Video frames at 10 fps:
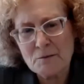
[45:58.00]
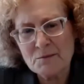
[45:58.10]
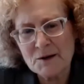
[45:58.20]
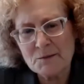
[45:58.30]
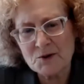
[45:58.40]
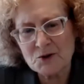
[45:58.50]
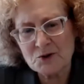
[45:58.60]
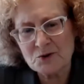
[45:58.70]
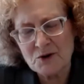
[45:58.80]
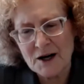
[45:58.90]
of people
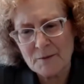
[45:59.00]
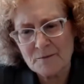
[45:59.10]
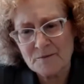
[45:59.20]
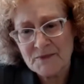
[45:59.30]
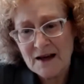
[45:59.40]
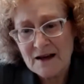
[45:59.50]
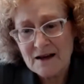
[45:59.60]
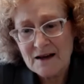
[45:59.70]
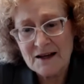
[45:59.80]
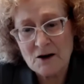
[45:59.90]
who,
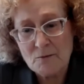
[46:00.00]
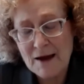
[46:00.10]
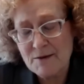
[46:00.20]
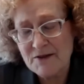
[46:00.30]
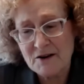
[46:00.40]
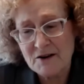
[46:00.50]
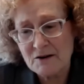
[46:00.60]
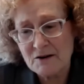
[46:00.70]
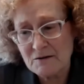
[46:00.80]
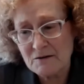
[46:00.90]
maybe
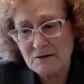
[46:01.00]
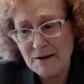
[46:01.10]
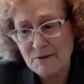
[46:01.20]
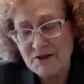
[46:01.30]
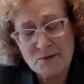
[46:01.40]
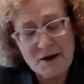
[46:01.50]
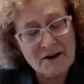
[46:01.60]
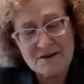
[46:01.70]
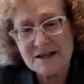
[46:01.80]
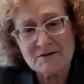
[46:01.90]
their
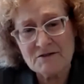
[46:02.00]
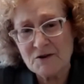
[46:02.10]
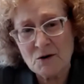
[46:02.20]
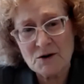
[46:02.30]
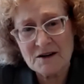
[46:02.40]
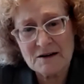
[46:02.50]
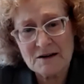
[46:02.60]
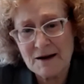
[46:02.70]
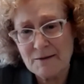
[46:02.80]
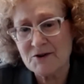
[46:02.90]
parents never voted, and
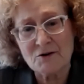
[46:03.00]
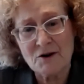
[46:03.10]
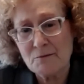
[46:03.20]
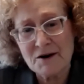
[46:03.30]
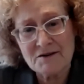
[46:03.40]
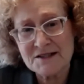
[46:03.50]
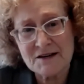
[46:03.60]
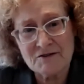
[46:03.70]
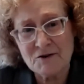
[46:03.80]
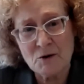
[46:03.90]
maybe their grandparents
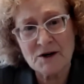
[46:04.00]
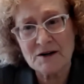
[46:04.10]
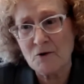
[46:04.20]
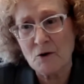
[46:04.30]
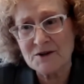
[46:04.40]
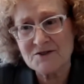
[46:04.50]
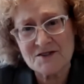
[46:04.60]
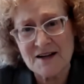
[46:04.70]
never voted, and voting's just